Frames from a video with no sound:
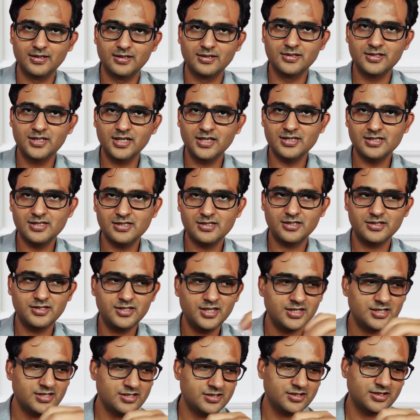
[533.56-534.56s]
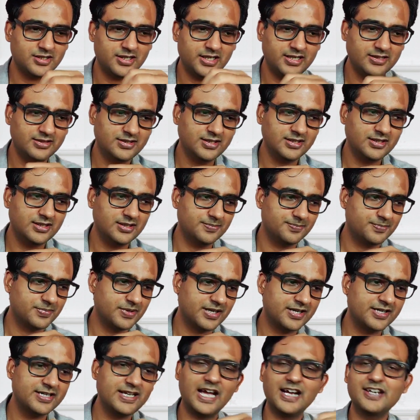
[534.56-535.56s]
Just, just take the
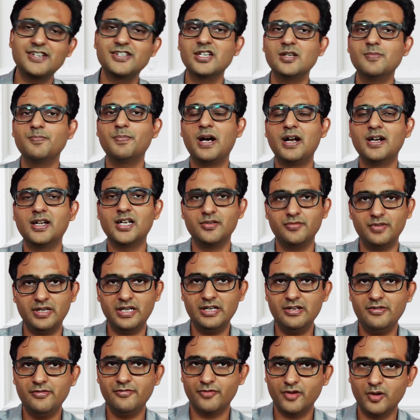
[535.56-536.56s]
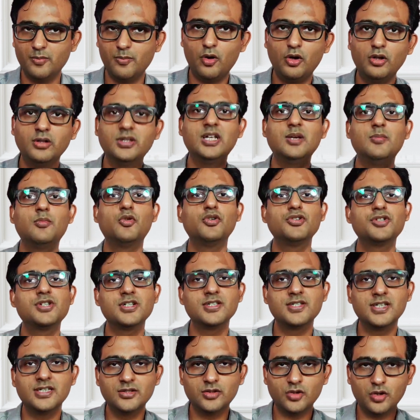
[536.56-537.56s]
reaction part away from all the
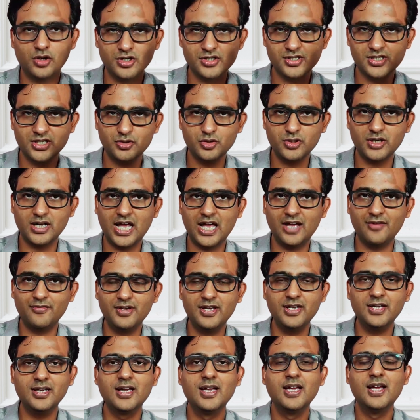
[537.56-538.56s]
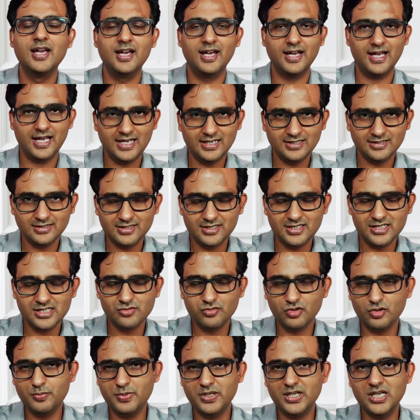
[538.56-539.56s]
emotions and thoughts that you are having, and things
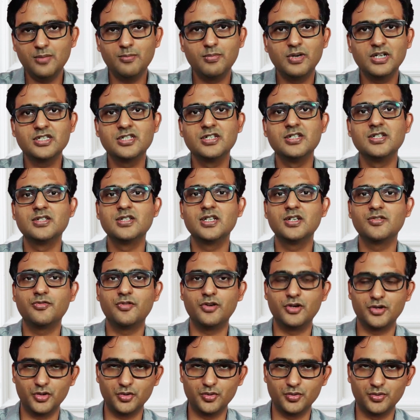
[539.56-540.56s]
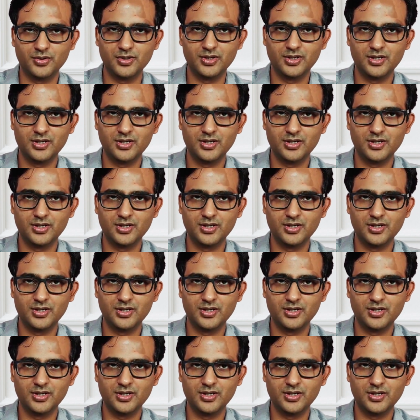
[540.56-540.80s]
would become much easier for you.